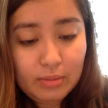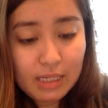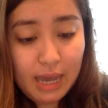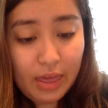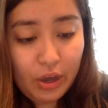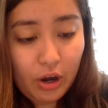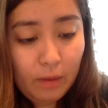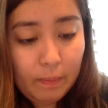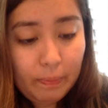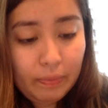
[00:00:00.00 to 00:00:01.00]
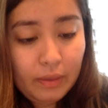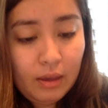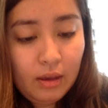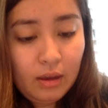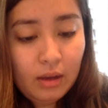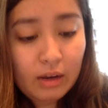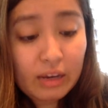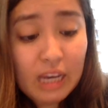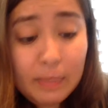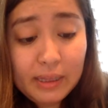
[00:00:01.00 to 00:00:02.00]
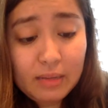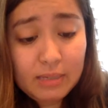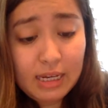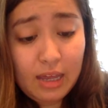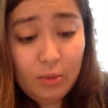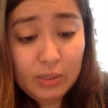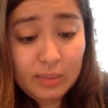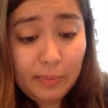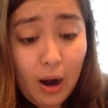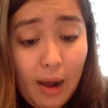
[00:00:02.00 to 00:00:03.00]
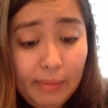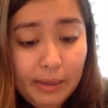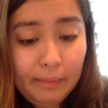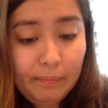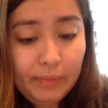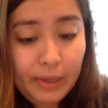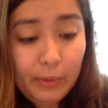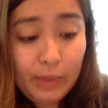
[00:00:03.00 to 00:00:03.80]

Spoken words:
and pull them together. Now keeping them together was the problem.